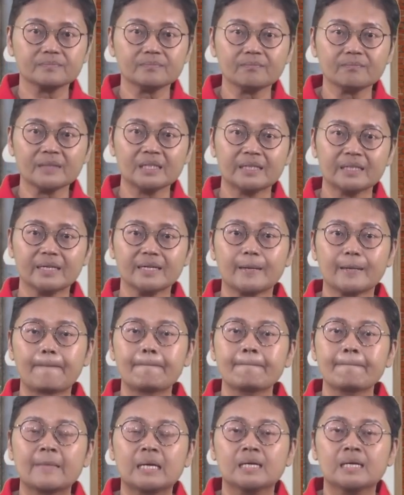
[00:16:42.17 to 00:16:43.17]
Okay,
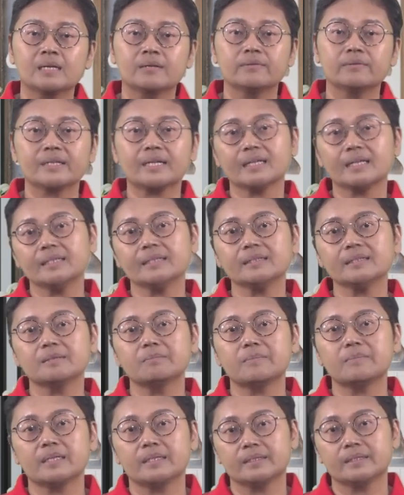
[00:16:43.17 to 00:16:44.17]
regarding the
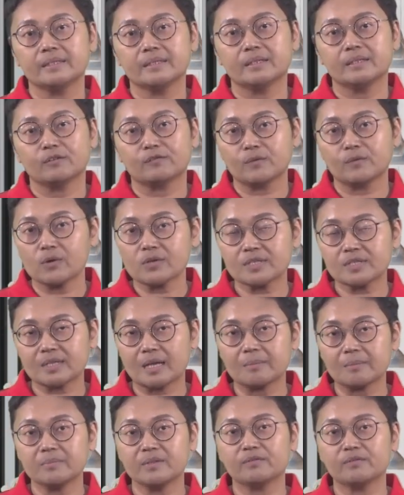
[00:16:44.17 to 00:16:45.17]
media, of course,
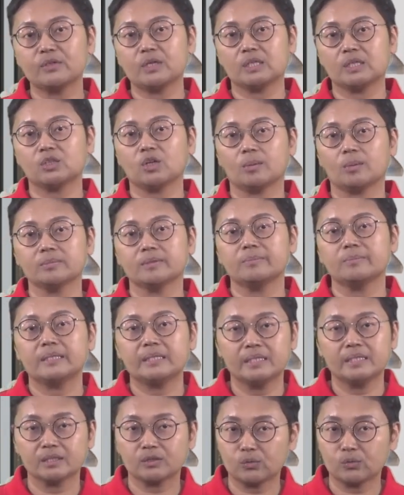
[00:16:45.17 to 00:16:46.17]
if you adopt the
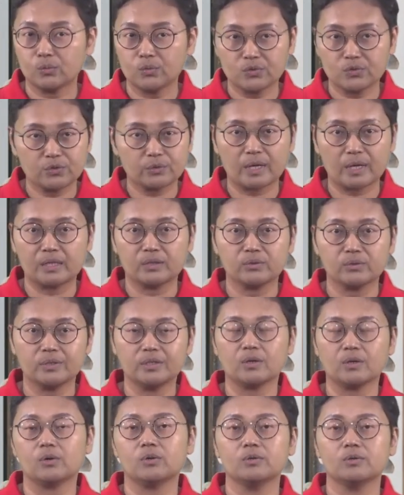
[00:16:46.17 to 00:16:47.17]
media tools, you can do it
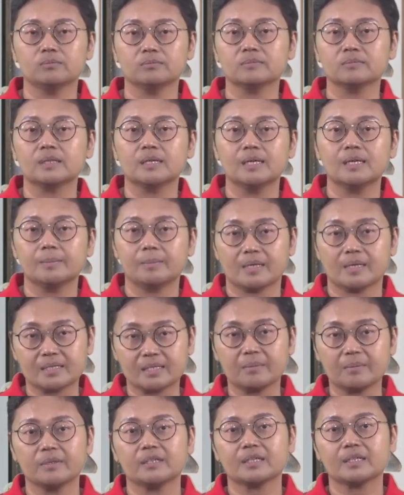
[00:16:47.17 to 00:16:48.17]
your own. But
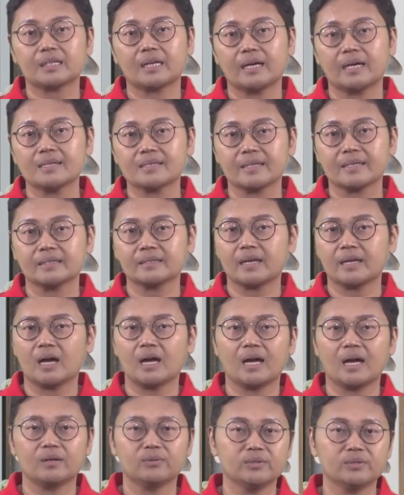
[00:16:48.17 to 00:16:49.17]
some of the clients saying that
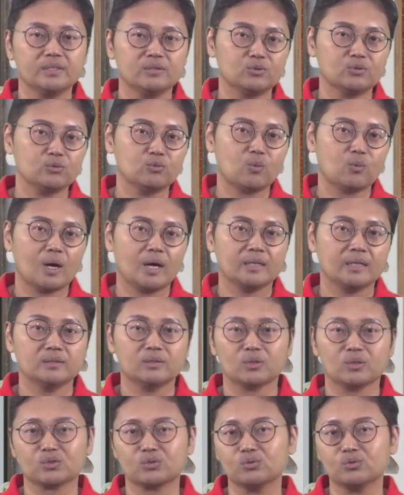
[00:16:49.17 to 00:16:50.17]
I only do 1
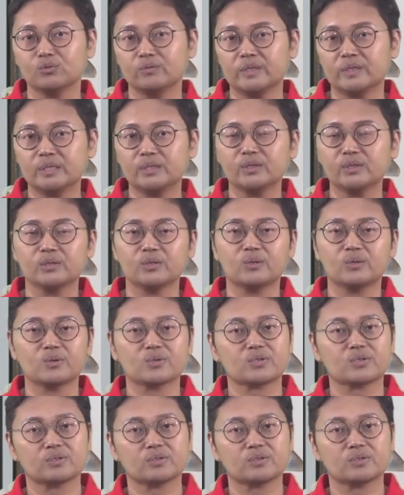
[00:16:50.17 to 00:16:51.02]
or 2 videos,